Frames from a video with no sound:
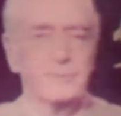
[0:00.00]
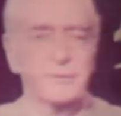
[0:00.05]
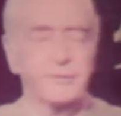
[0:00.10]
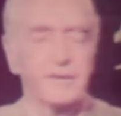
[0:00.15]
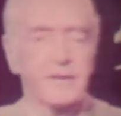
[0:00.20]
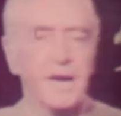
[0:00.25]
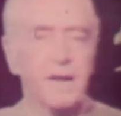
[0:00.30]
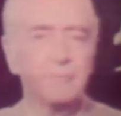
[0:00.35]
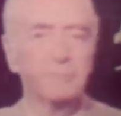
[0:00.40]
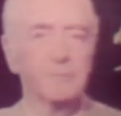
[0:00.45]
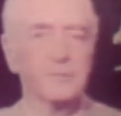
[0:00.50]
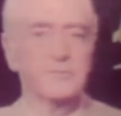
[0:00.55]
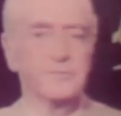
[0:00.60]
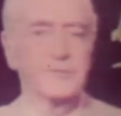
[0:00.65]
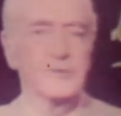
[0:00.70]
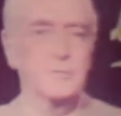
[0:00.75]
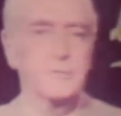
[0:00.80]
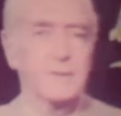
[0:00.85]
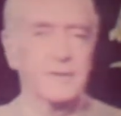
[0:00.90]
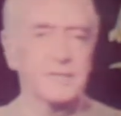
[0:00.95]
but the
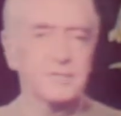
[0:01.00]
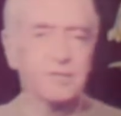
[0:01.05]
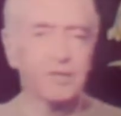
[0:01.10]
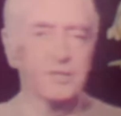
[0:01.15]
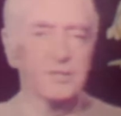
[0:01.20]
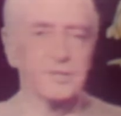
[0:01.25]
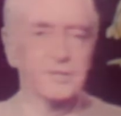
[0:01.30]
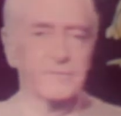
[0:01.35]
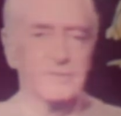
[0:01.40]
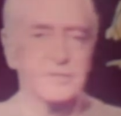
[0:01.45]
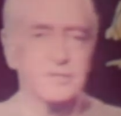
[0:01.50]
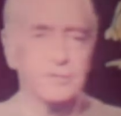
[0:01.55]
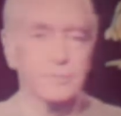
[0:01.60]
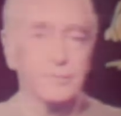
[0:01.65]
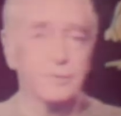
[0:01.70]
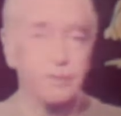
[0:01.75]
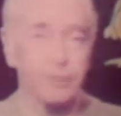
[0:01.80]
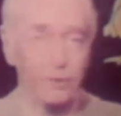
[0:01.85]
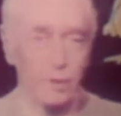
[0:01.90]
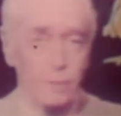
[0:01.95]
atmosphere makes us
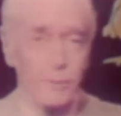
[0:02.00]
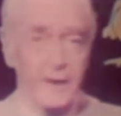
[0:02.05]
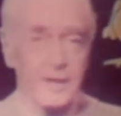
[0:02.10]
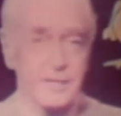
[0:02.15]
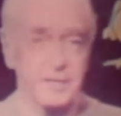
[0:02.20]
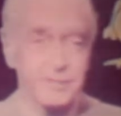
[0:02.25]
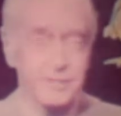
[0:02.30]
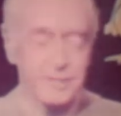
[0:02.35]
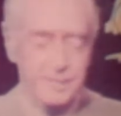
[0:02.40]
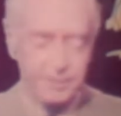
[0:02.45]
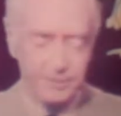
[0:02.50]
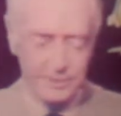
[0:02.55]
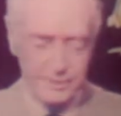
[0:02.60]
invisible and nobody sees